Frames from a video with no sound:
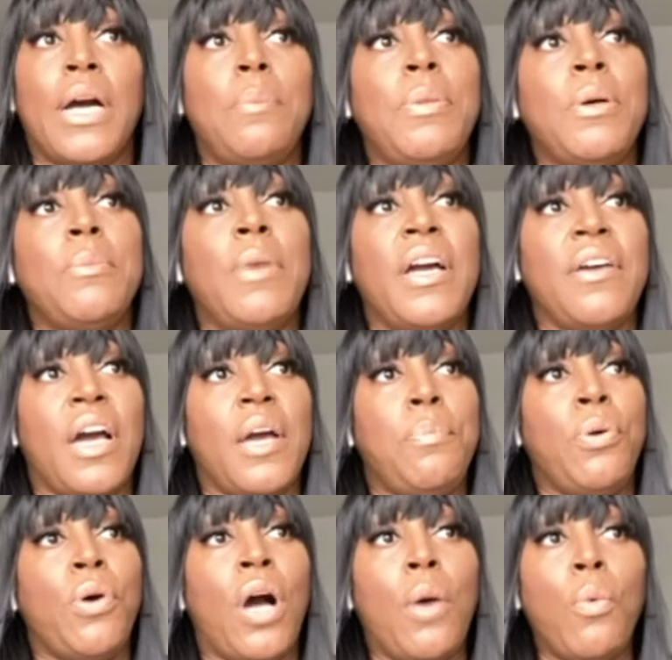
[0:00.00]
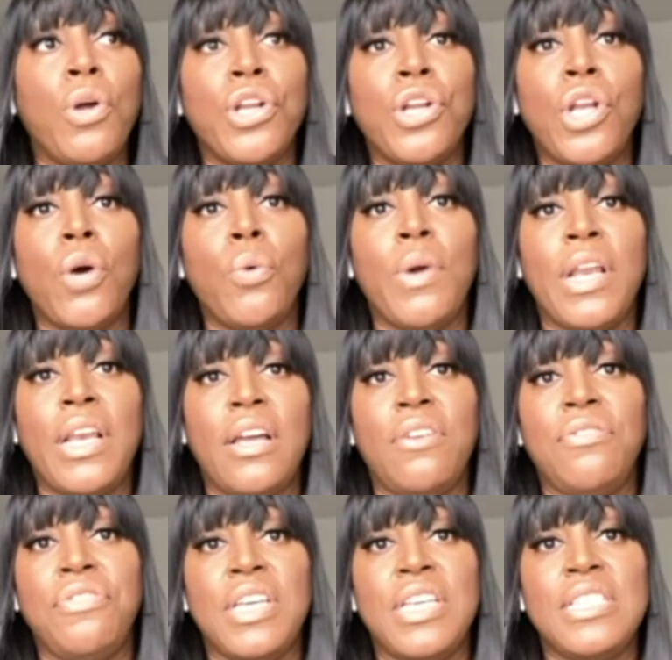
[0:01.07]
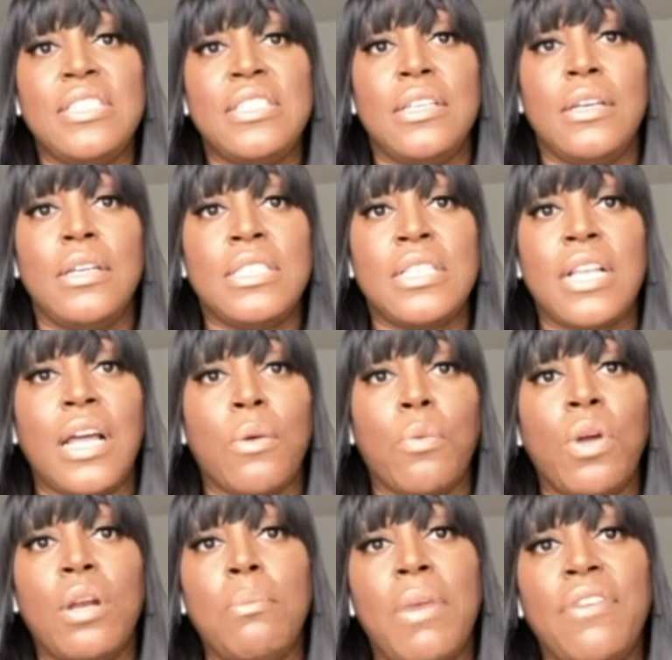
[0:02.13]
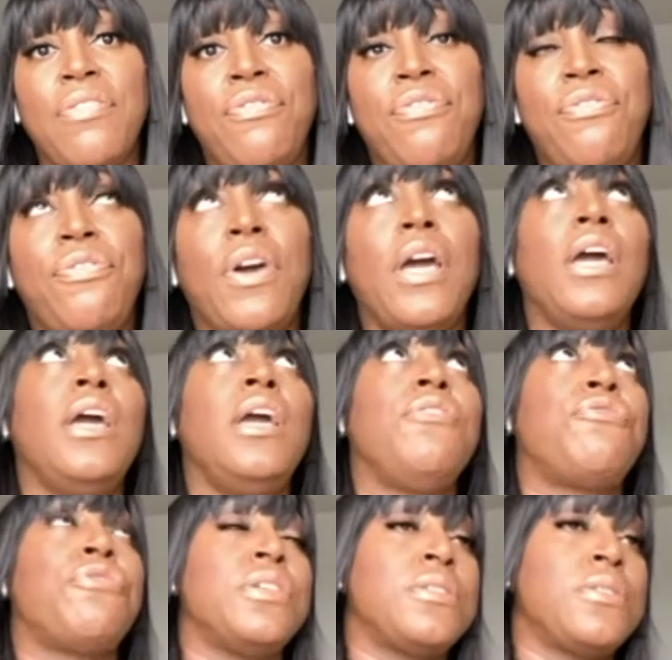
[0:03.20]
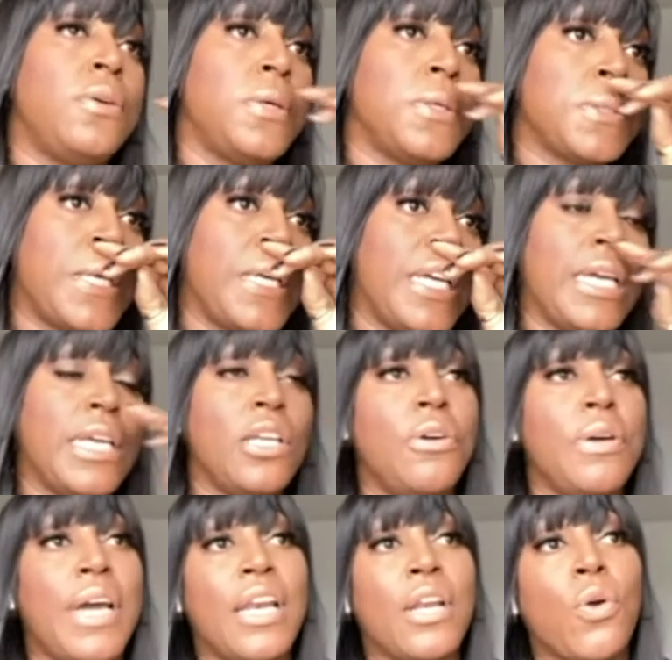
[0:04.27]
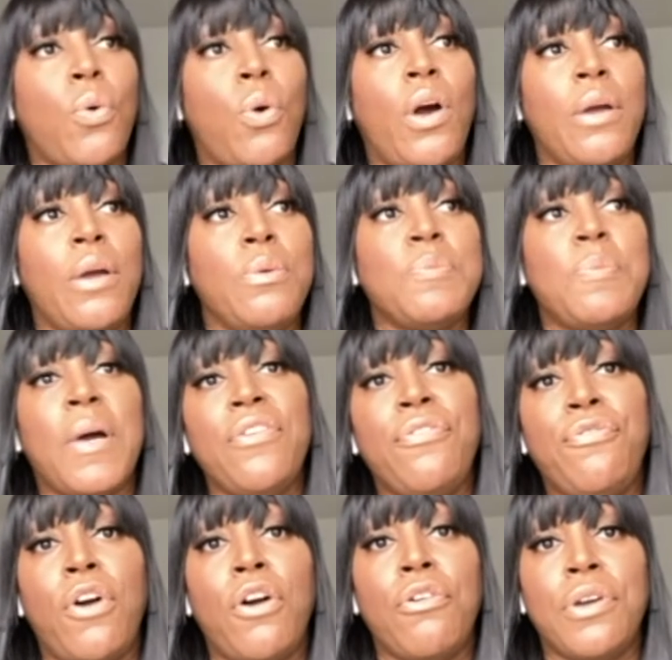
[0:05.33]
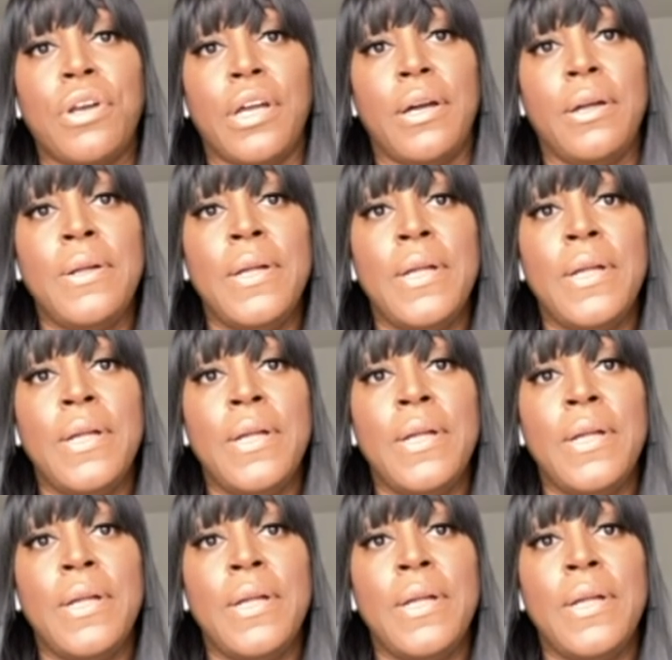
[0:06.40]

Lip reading: album, I Want to Know Where Love Is. It's like one of my favorite songs. It had it was by Foreigner.